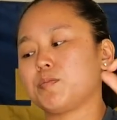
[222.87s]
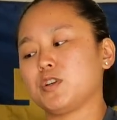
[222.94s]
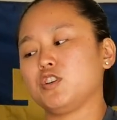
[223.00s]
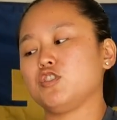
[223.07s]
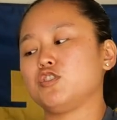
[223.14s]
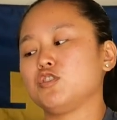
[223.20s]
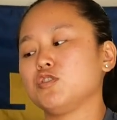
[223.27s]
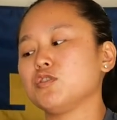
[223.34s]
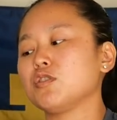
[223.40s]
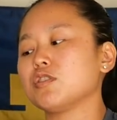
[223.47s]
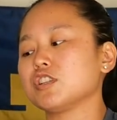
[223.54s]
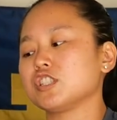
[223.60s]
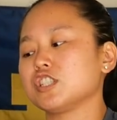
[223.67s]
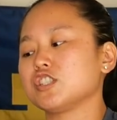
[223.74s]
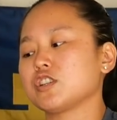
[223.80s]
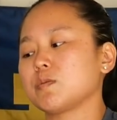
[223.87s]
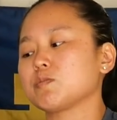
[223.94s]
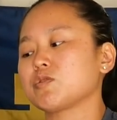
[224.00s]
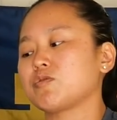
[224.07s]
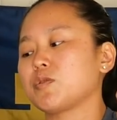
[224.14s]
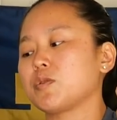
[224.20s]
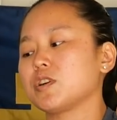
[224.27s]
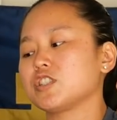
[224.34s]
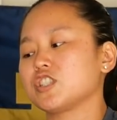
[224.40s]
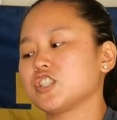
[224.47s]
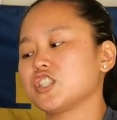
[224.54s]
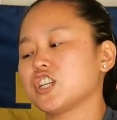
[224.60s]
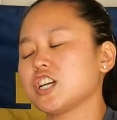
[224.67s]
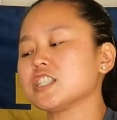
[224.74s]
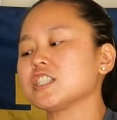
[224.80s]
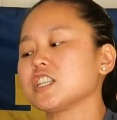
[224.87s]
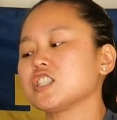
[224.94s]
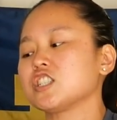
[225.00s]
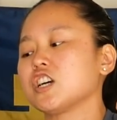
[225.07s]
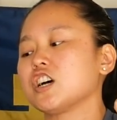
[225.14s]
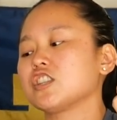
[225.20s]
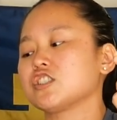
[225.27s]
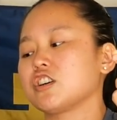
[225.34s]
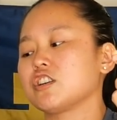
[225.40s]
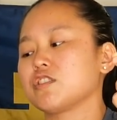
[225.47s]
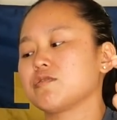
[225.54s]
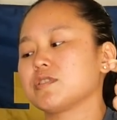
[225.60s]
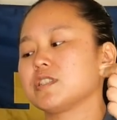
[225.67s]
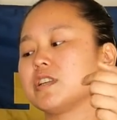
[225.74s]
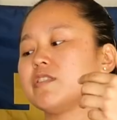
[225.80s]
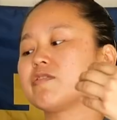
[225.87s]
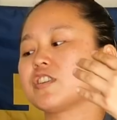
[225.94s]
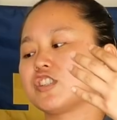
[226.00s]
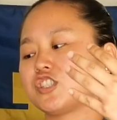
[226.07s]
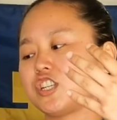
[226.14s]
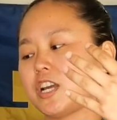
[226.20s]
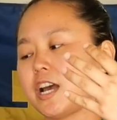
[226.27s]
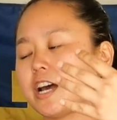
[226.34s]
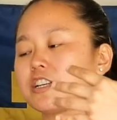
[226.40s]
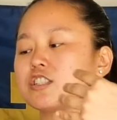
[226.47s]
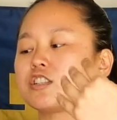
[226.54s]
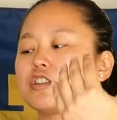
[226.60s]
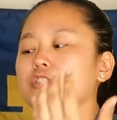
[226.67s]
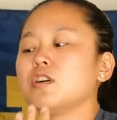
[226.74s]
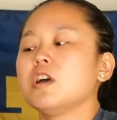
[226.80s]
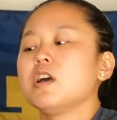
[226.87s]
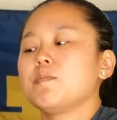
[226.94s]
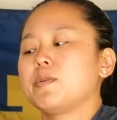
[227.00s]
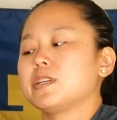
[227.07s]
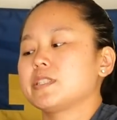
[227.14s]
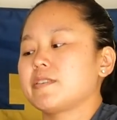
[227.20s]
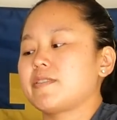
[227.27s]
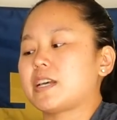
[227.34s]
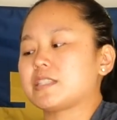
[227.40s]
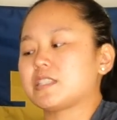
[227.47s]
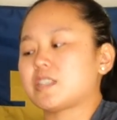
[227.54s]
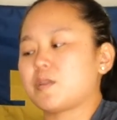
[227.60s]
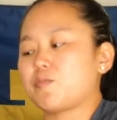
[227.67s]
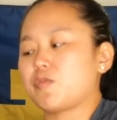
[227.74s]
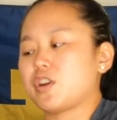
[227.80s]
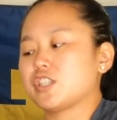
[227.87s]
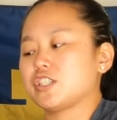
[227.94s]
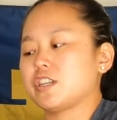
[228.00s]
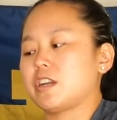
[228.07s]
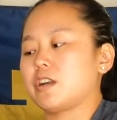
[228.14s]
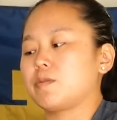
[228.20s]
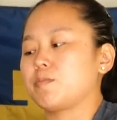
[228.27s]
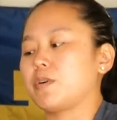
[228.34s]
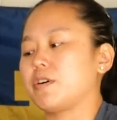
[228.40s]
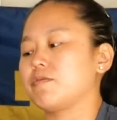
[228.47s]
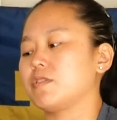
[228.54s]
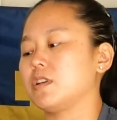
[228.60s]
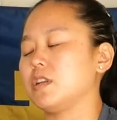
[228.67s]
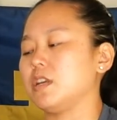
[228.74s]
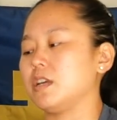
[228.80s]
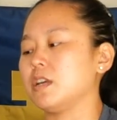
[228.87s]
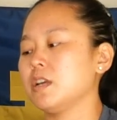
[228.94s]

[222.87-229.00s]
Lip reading: but you do notice she jumps forward just a touch on the receive because she has to because of that separation at above the knee.